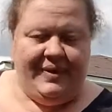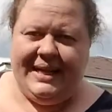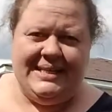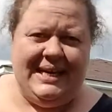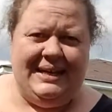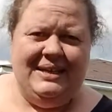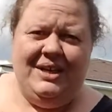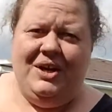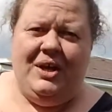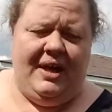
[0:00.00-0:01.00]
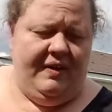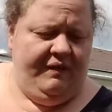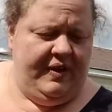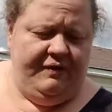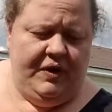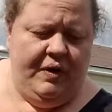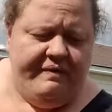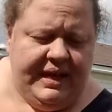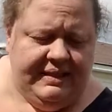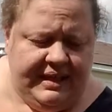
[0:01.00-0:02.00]
like I said, if you
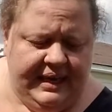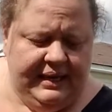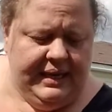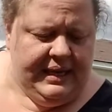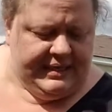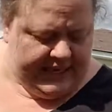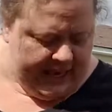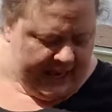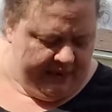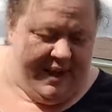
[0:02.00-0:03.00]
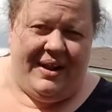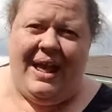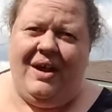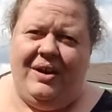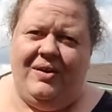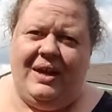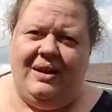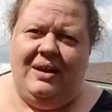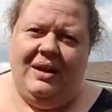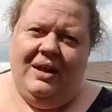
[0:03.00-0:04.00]
have anything to add about how you
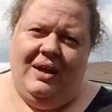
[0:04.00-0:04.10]
can